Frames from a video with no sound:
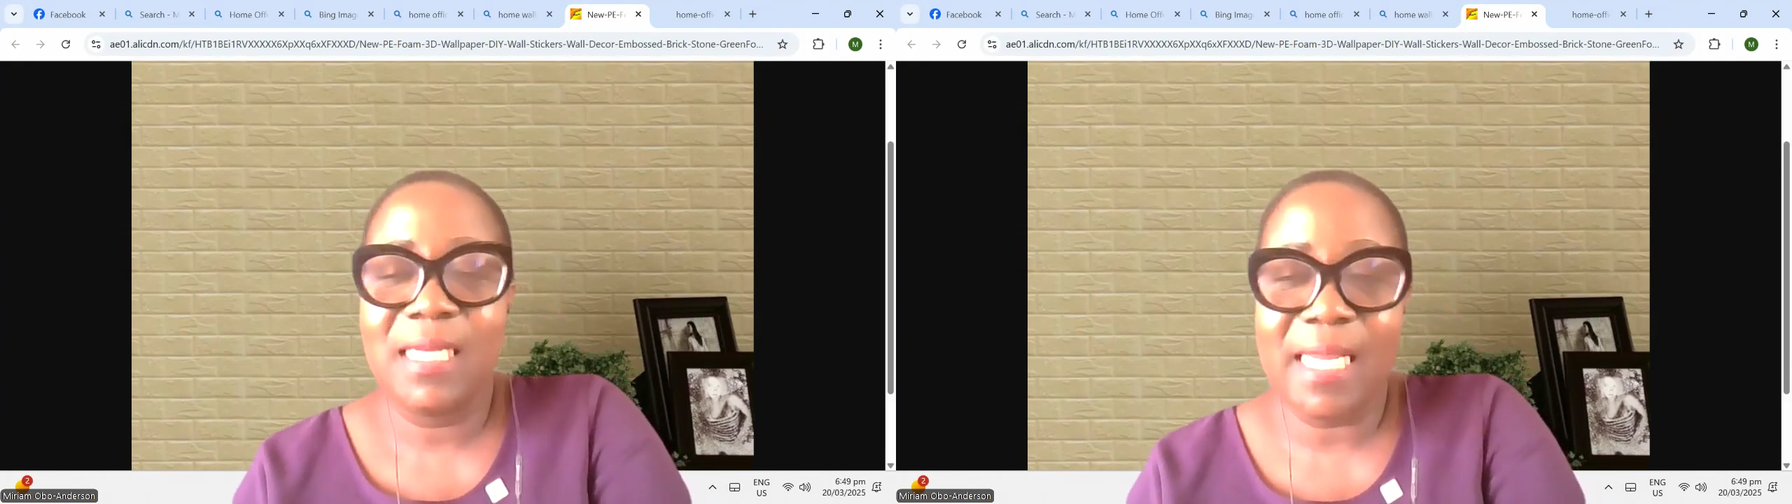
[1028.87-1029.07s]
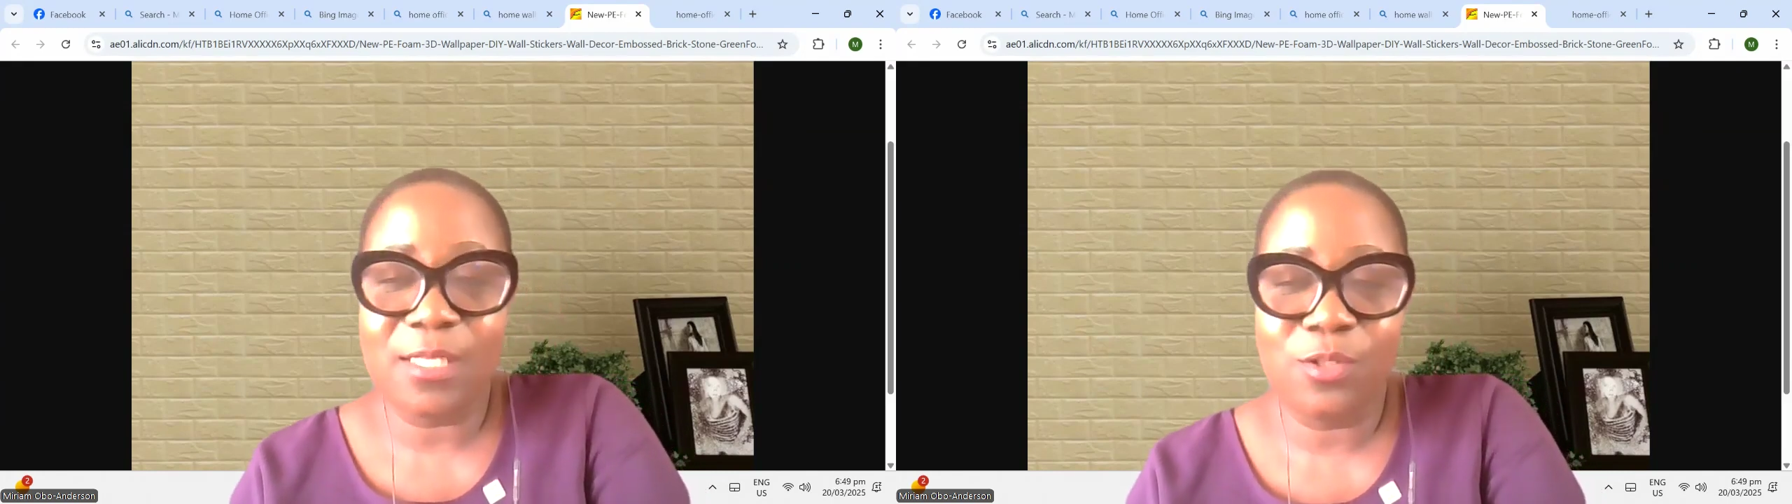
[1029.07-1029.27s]

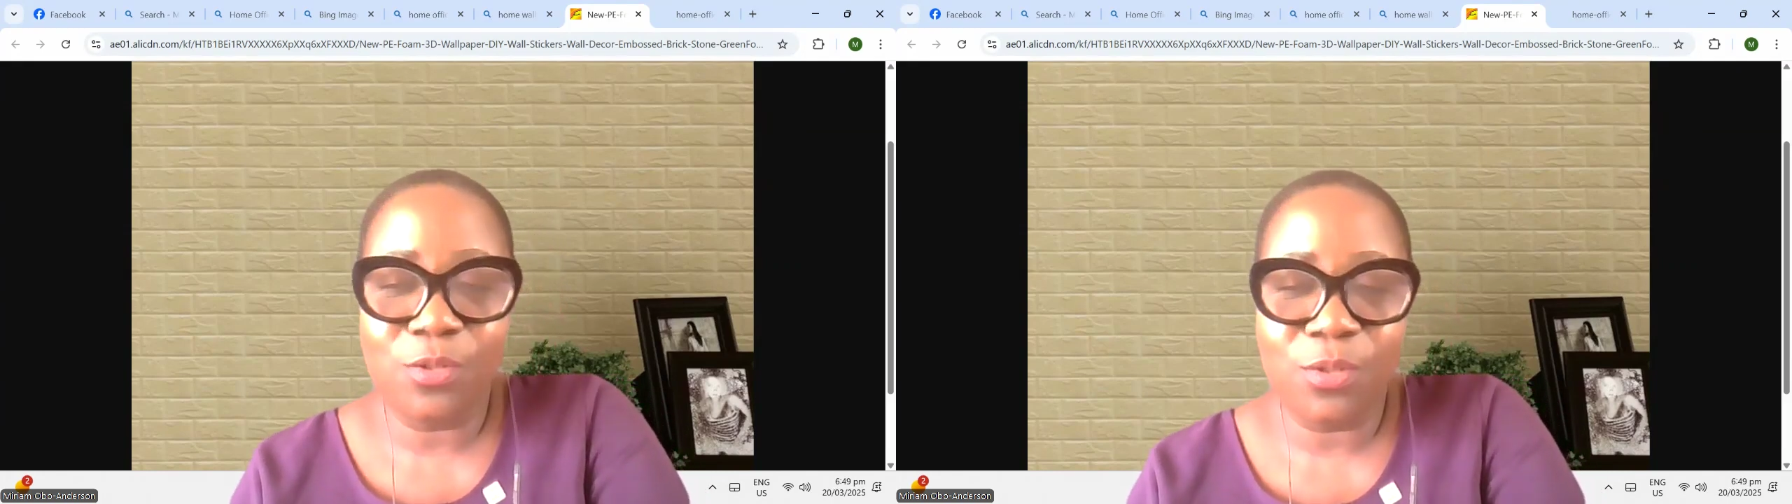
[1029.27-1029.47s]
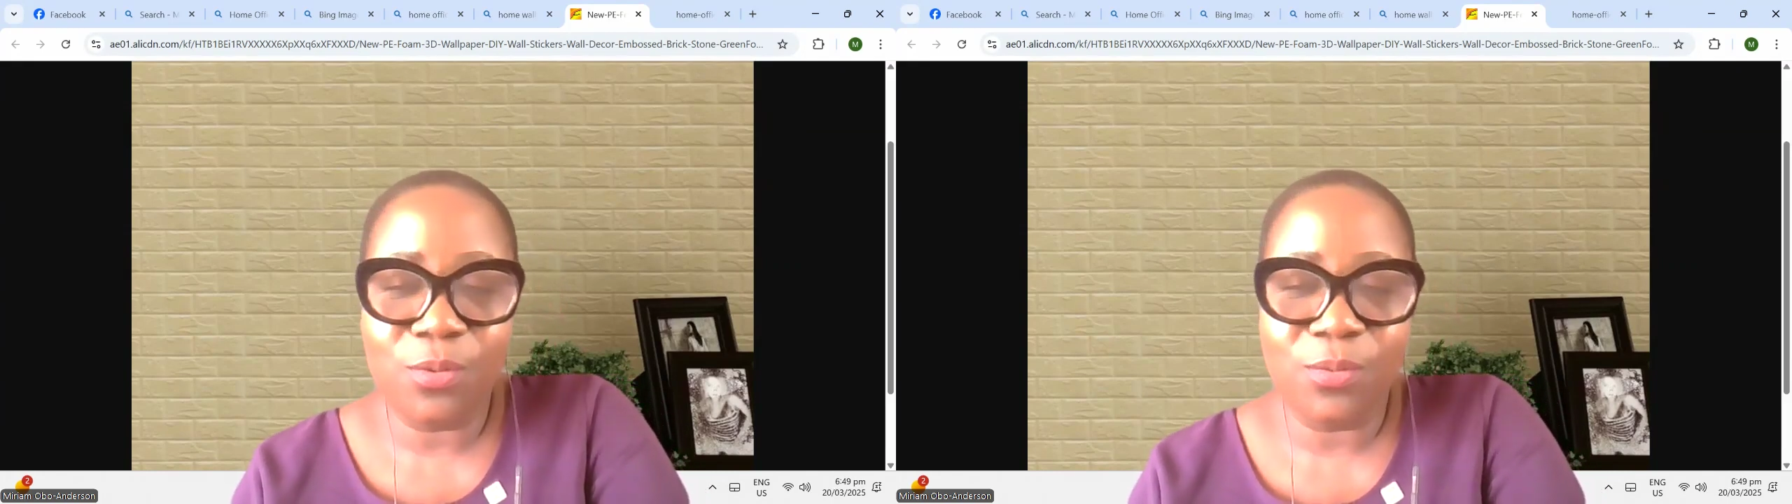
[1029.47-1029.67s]
next
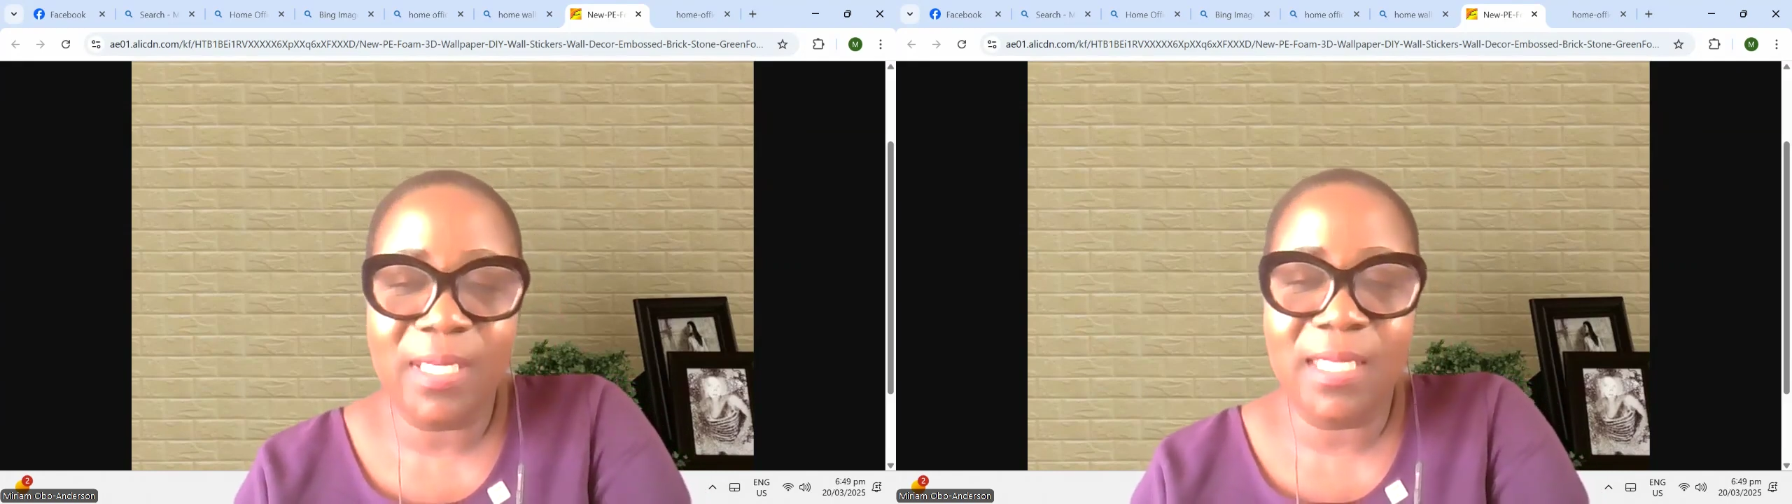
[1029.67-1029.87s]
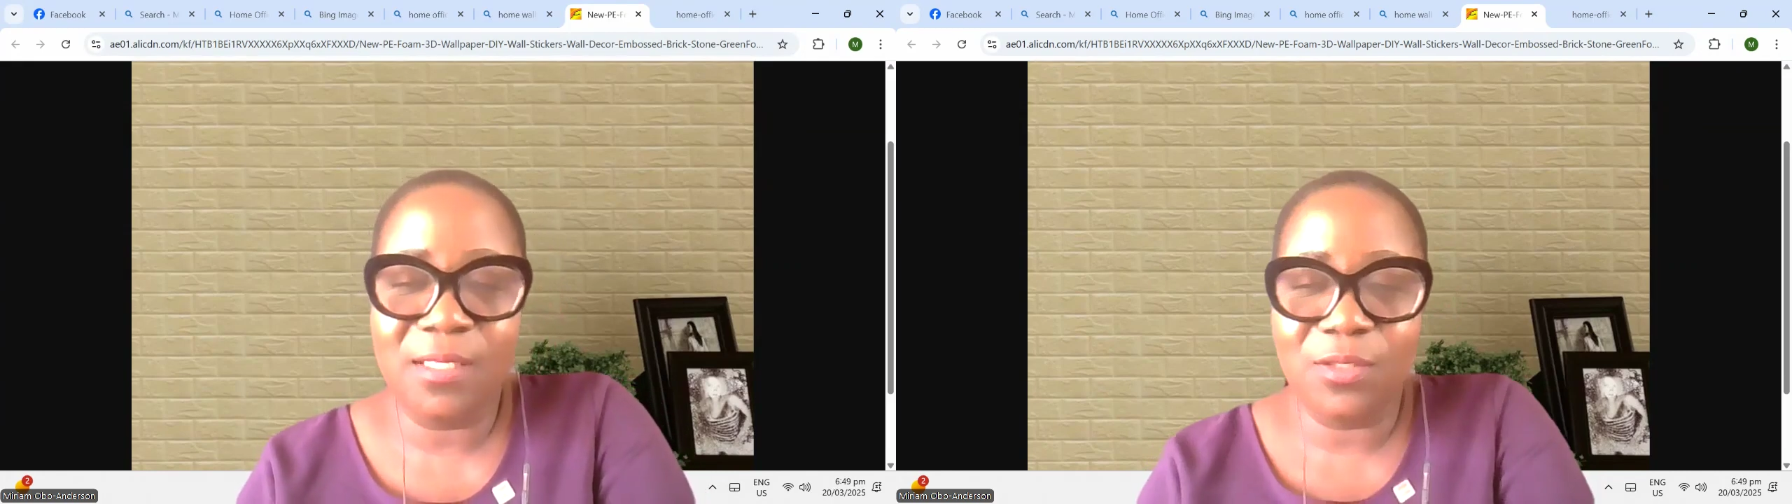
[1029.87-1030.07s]
to you
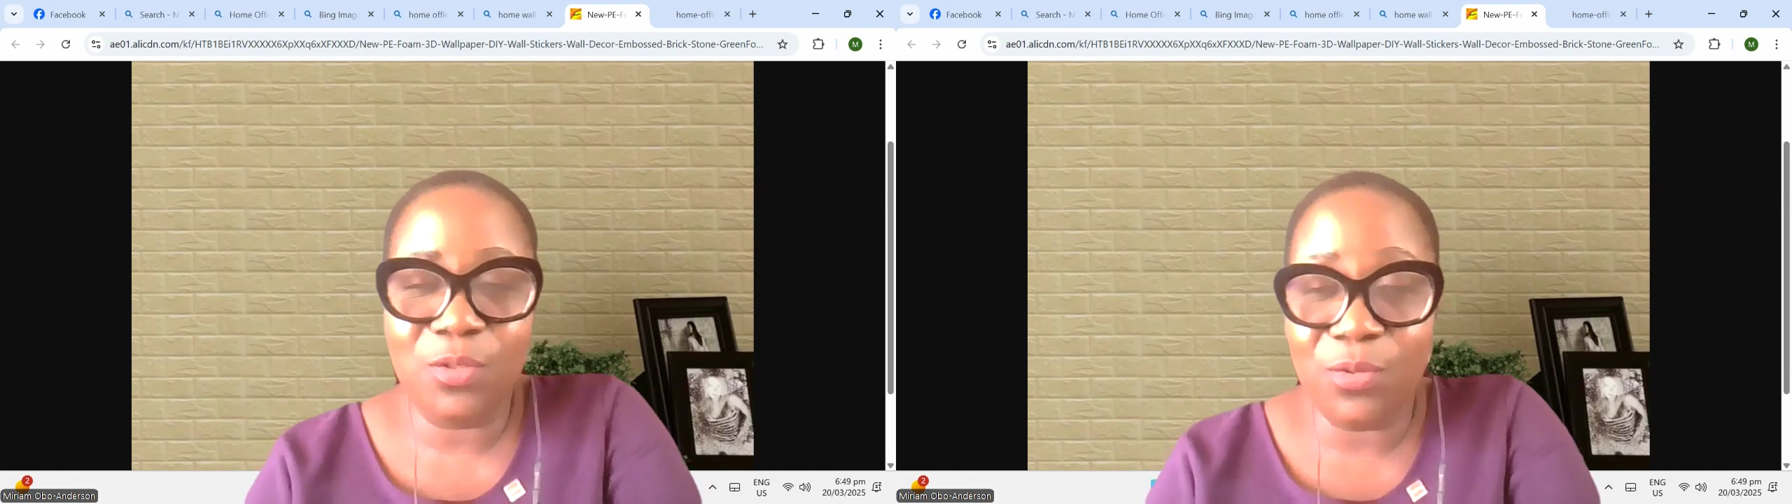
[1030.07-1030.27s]
and is